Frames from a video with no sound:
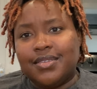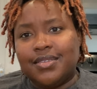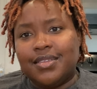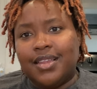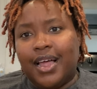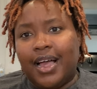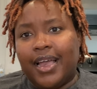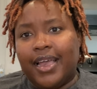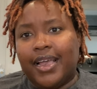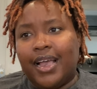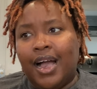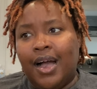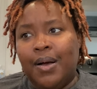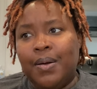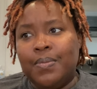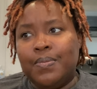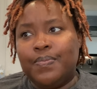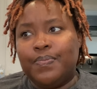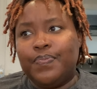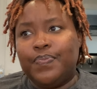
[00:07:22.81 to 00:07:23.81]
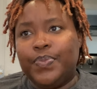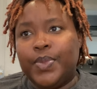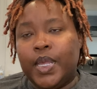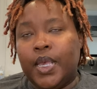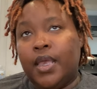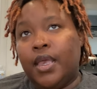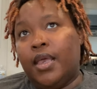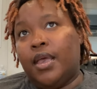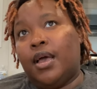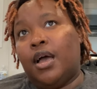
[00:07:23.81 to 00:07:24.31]
Like, I'm,
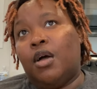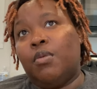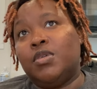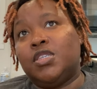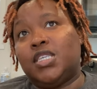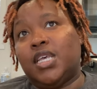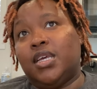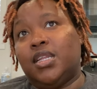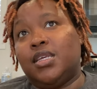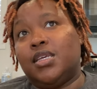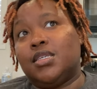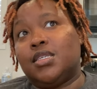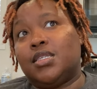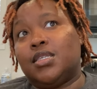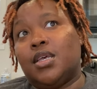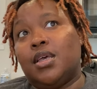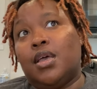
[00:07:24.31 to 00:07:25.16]
I'm gonna say this.